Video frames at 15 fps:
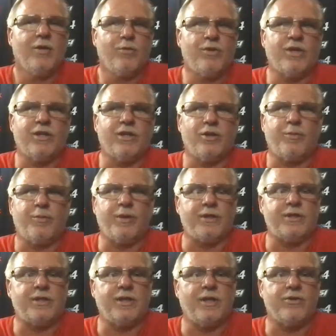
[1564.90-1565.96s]
with a little bit of
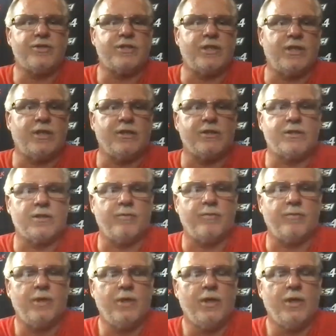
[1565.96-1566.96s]
TLC and